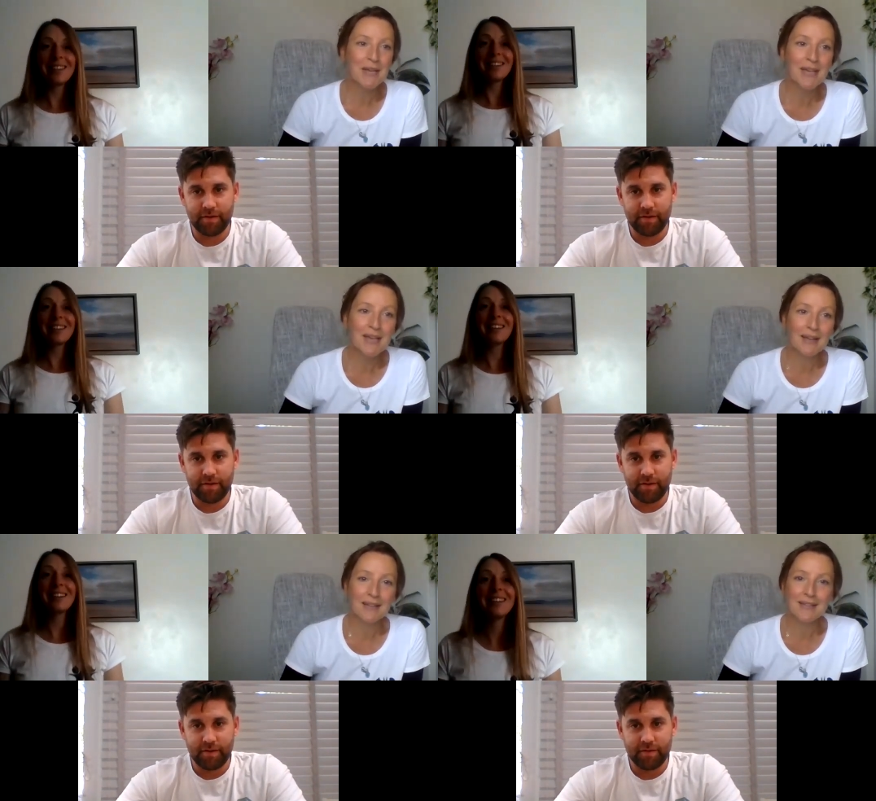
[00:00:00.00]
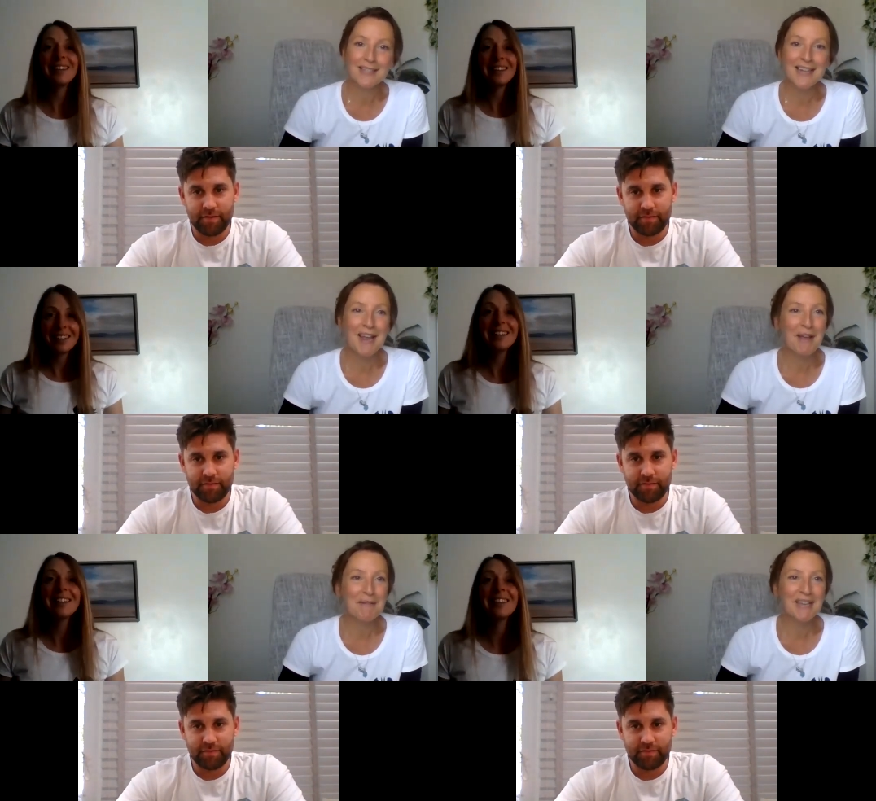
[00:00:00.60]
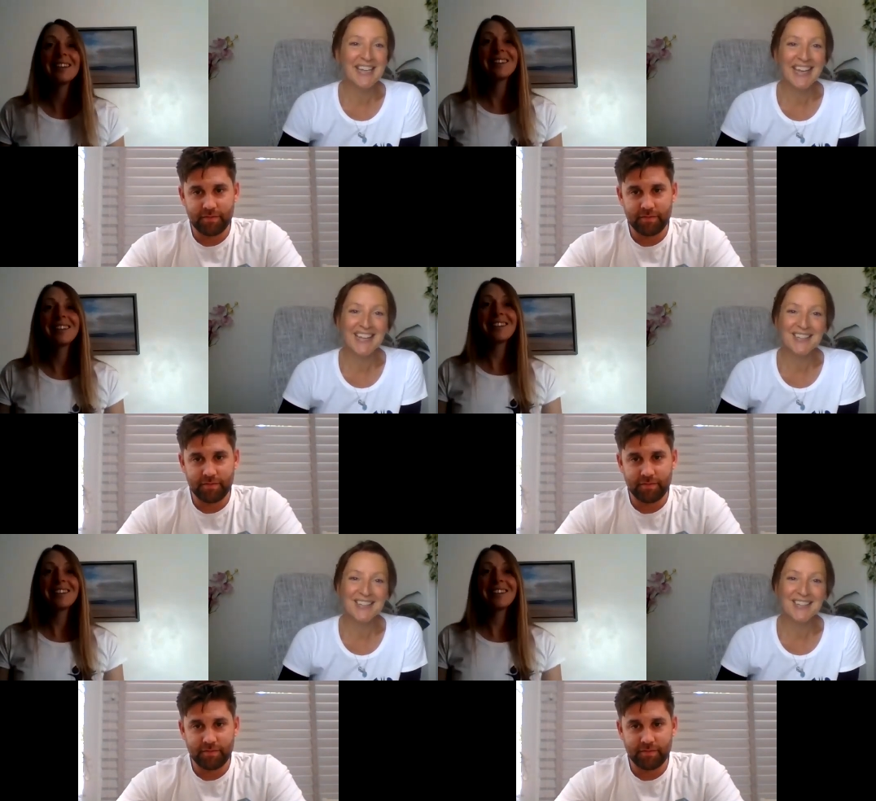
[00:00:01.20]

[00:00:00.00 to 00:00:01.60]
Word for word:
Speaker 1: me and Naomi,